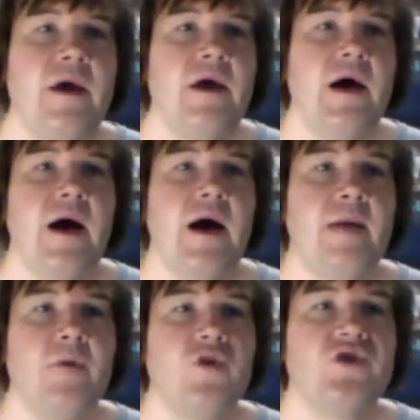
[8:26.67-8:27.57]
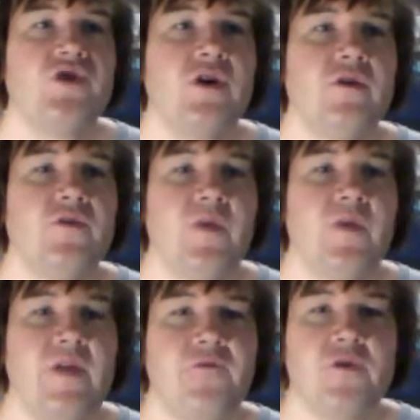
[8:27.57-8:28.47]
Most shows, when
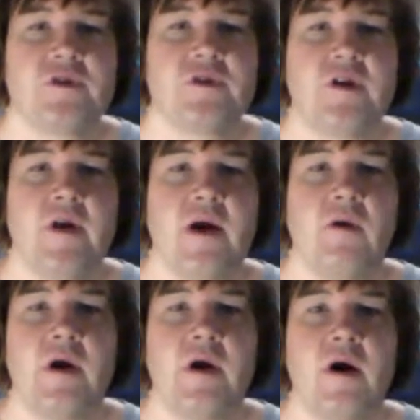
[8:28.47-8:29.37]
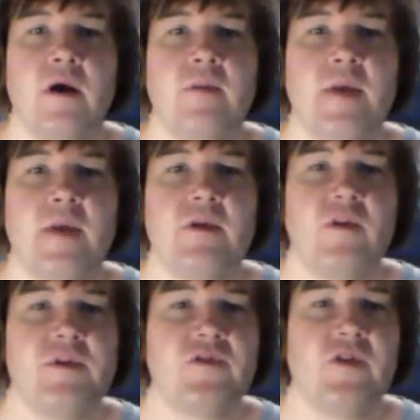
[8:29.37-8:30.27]
they first start out, are maybe a
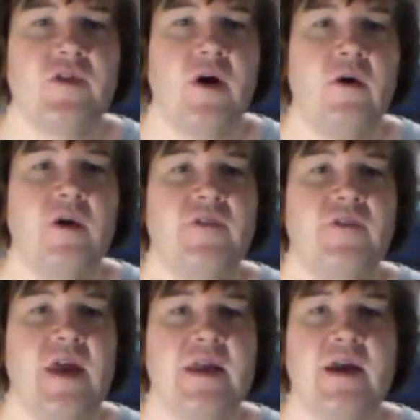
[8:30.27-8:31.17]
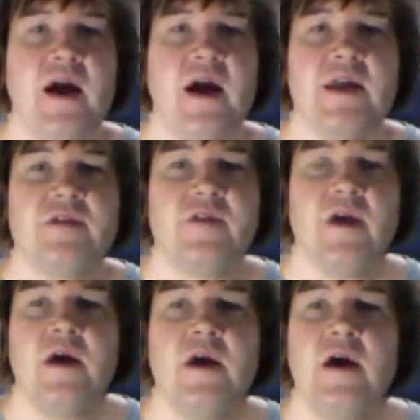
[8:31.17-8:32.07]
little bit slow of gaining an audience,
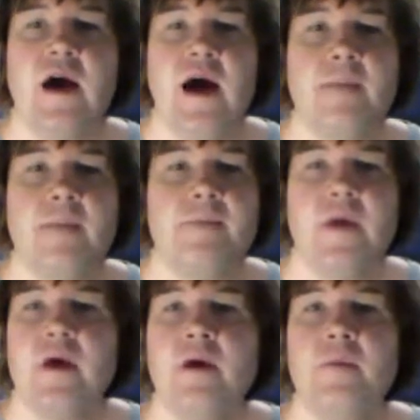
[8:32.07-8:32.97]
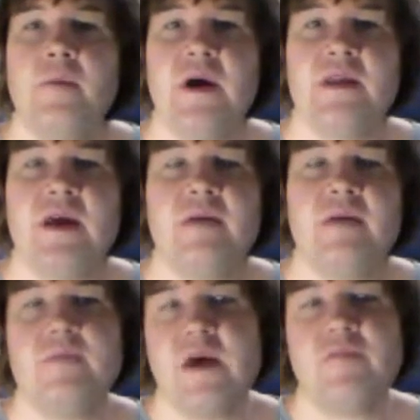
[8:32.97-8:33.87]
but
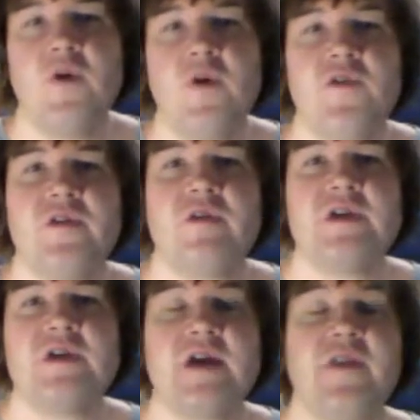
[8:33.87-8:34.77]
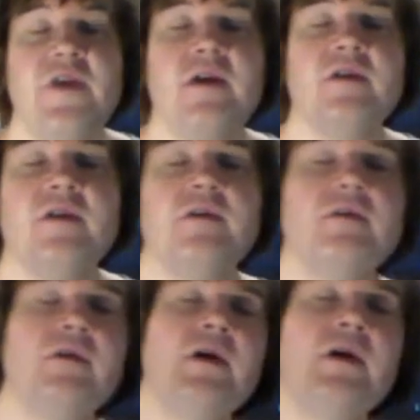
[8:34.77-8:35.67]
as most series, I think,
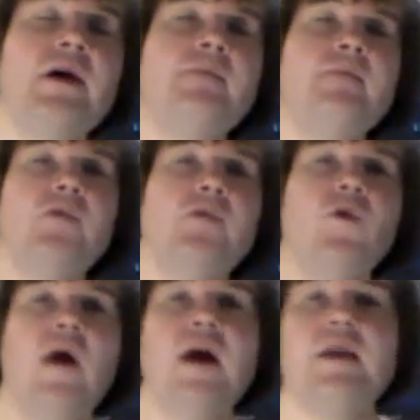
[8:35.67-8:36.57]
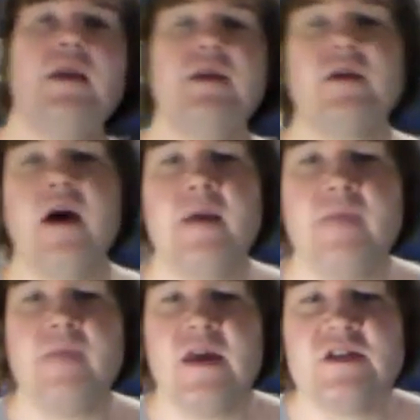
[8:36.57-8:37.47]
go on in
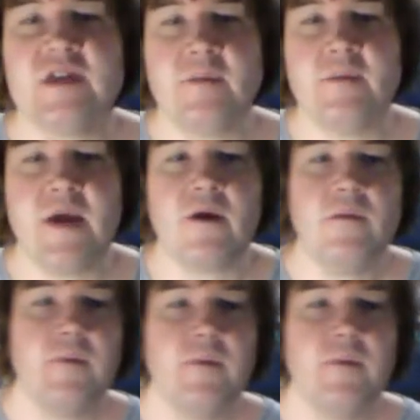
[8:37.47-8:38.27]
time, they just get better.